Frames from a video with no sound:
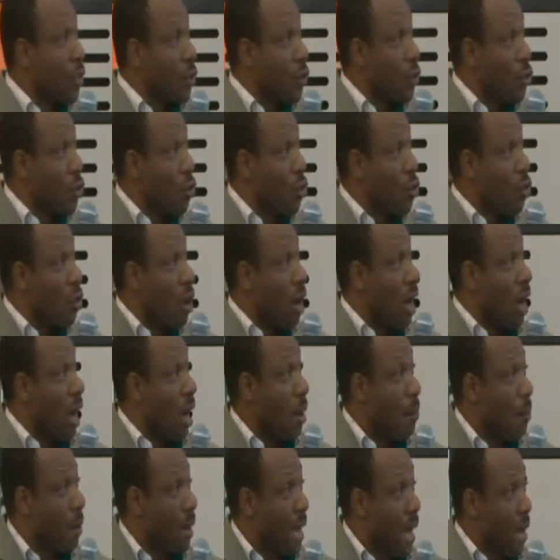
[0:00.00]
So
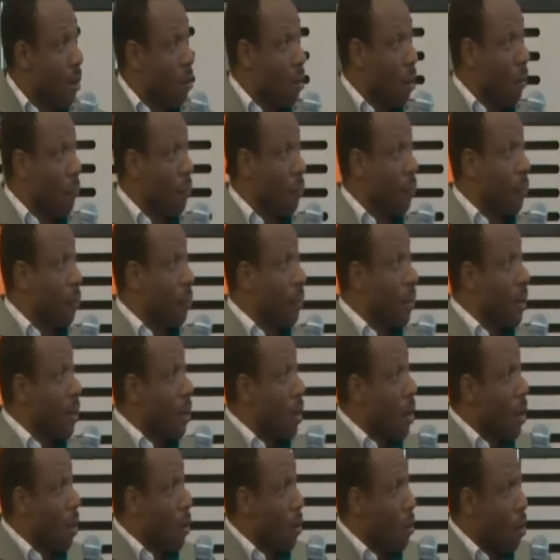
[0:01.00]
I'm kind of
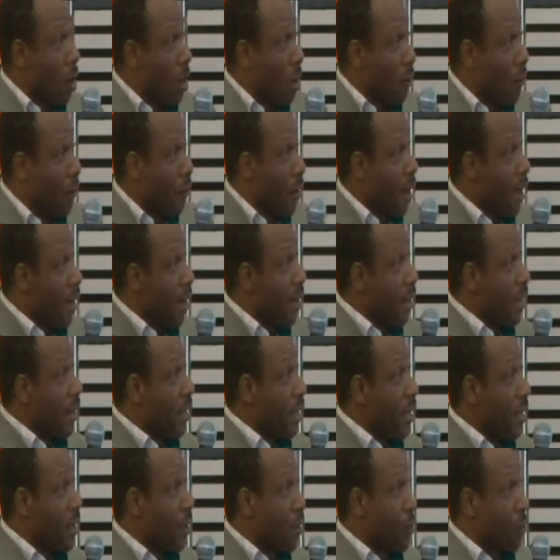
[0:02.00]
qualifying
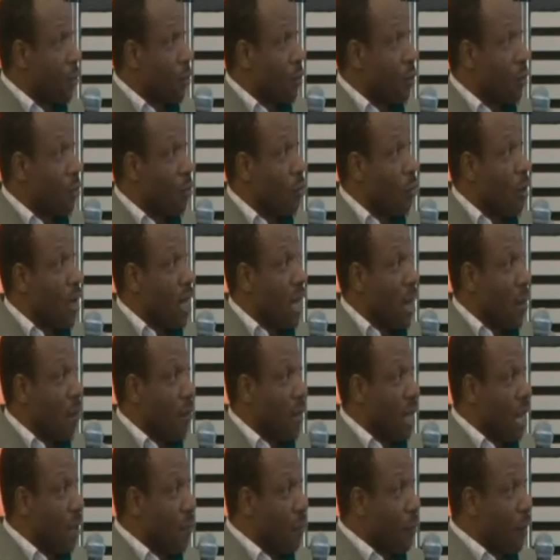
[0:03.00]
it to what I have
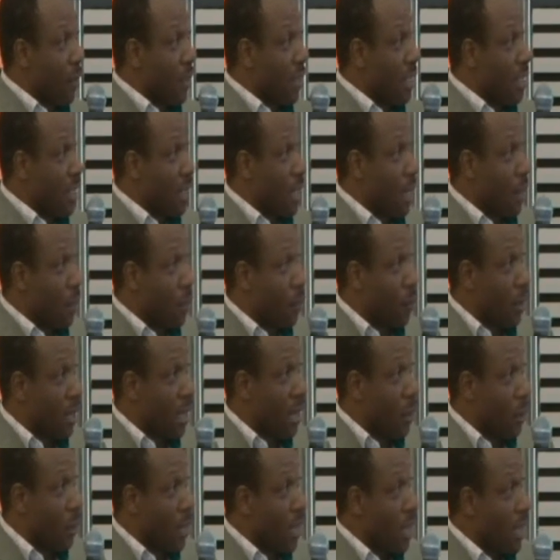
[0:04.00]
done for GCAP
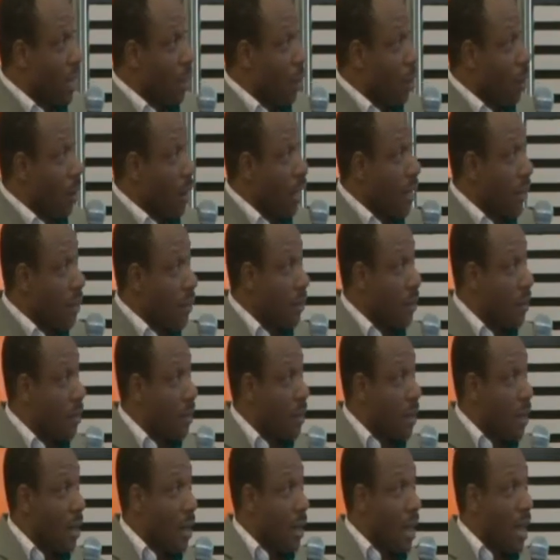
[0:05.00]
together with other colleagues,
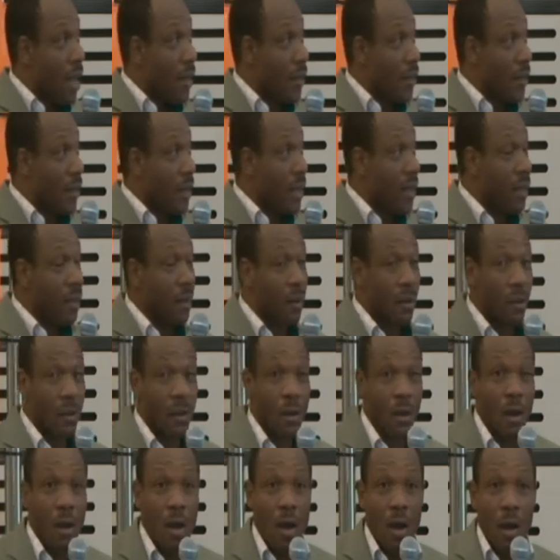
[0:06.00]
as in
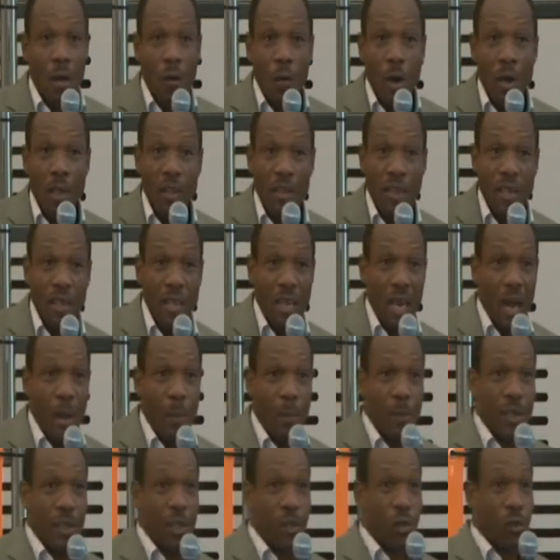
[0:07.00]
what GCAP
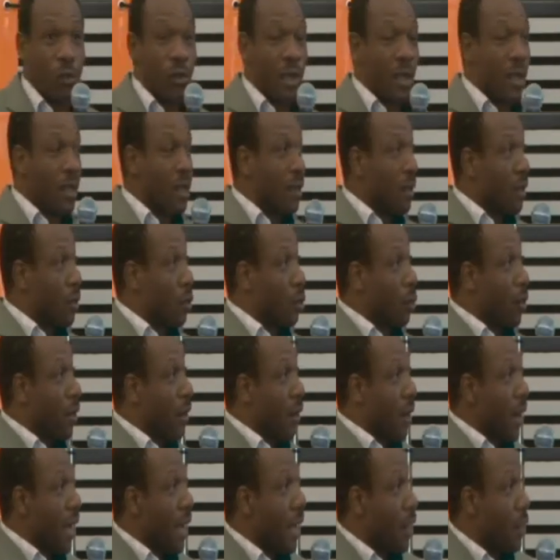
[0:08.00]
is doing to
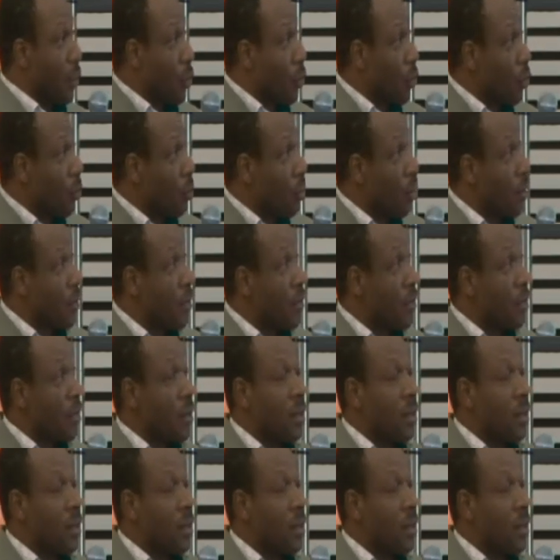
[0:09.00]
create tools